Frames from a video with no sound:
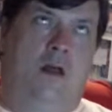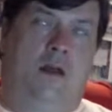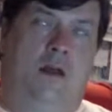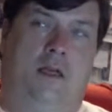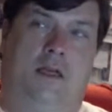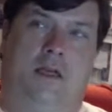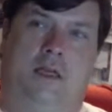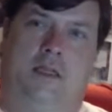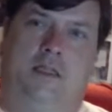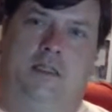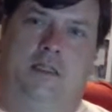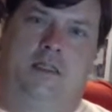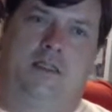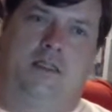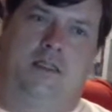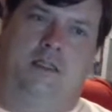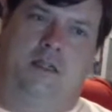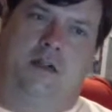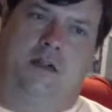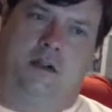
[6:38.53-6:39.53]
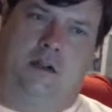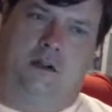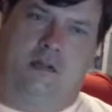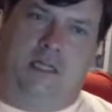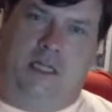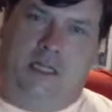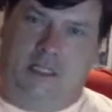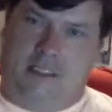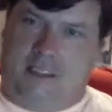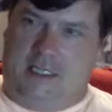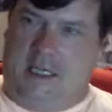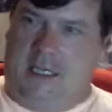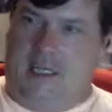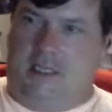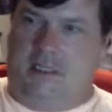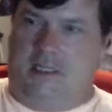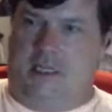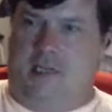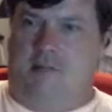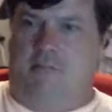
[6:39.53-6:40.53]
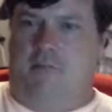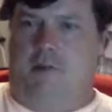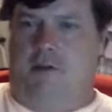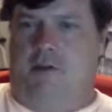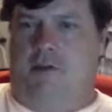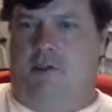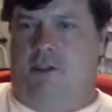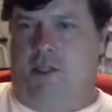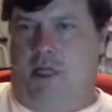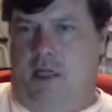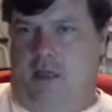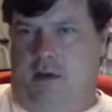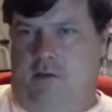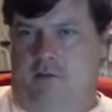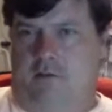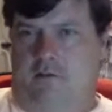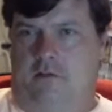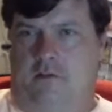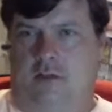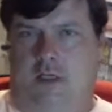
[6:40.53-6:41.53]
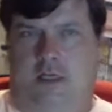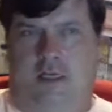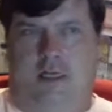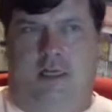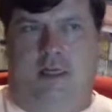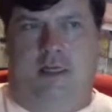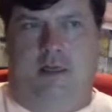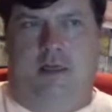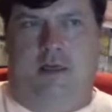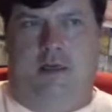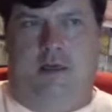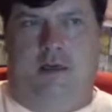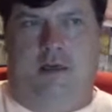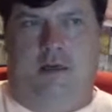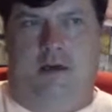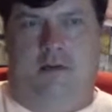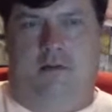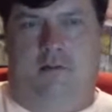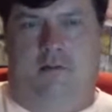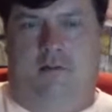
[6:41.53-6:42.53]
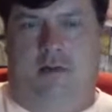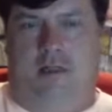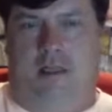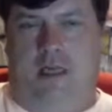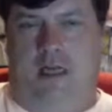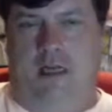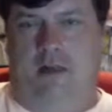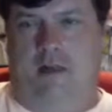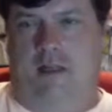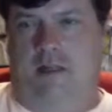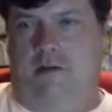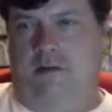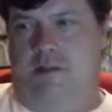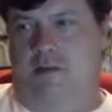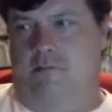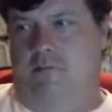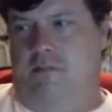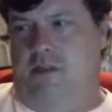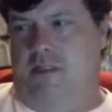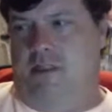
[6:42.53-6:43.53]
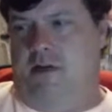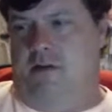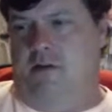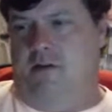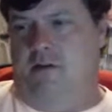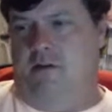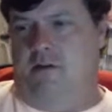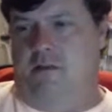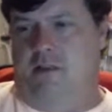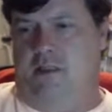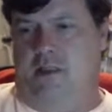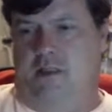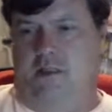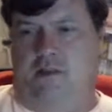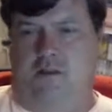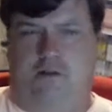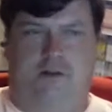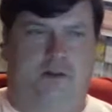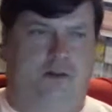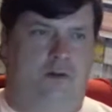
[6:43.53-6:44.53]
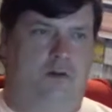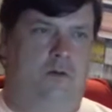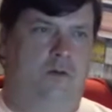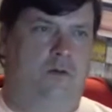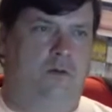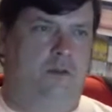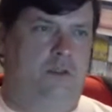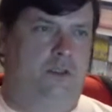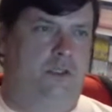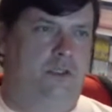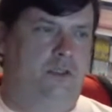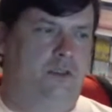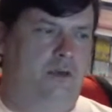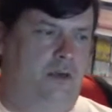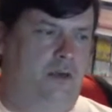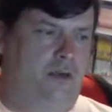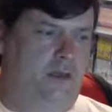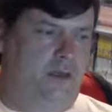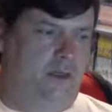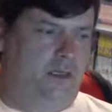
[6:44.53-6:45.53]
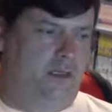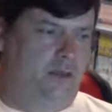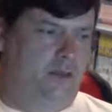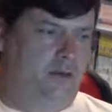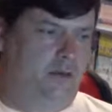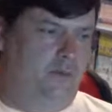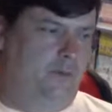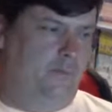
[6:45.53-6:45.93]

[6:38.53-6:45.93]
Because the stereo he's got a burnt channel, and how that stereo is 6 years old and it's starting to.